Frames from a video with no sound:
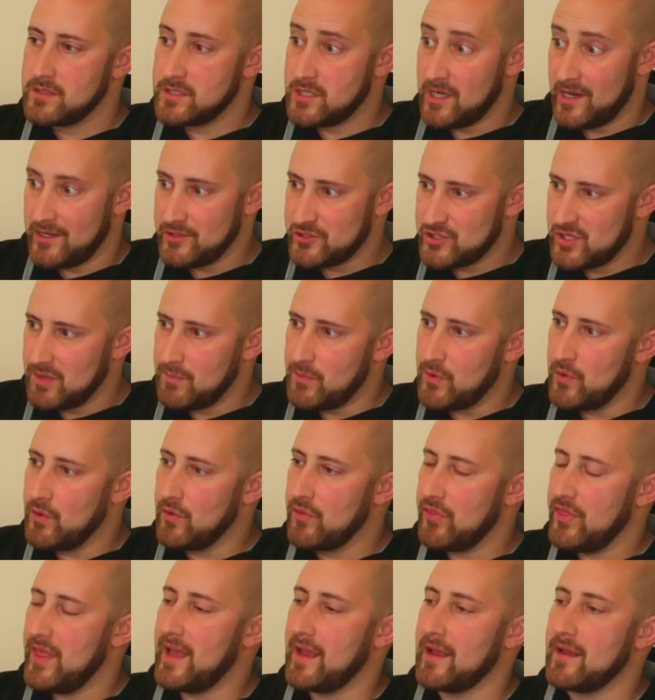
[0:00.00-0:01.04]

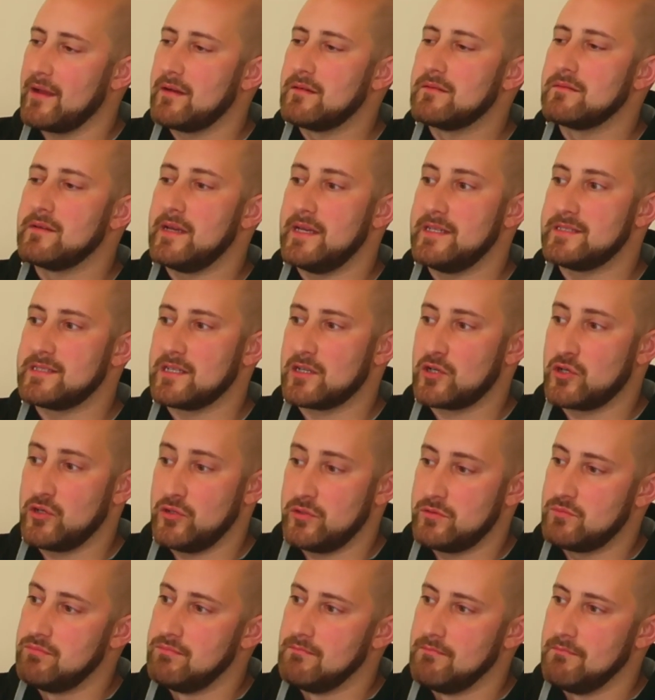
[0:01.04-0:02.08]
touchable thing is a
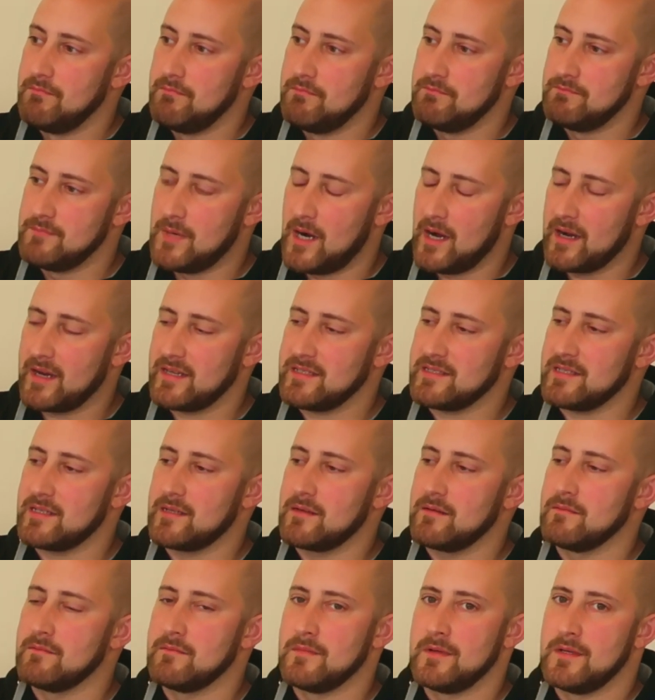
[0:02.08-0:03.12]
good
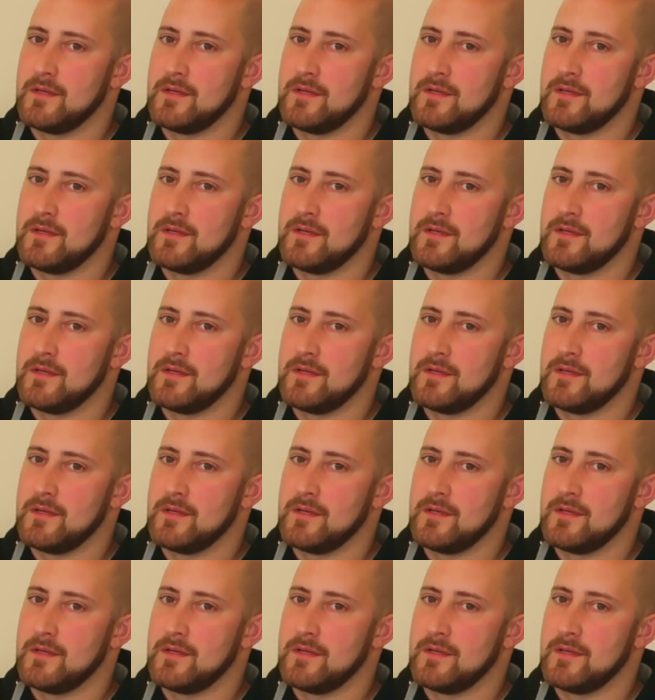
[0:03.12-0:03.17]
marketing